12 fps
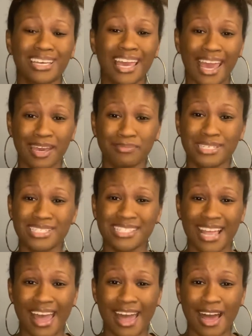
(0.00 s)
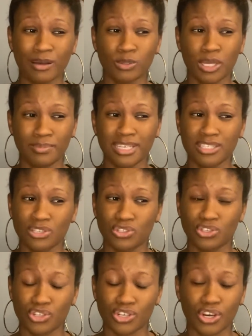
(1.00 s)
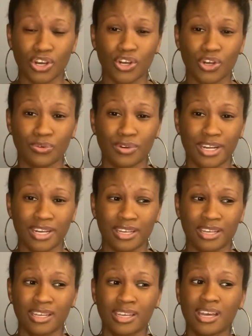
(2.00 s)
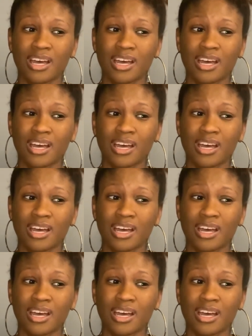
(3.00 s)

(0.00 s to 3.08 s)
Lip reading: He came in stabbed, him and his sister, Karina.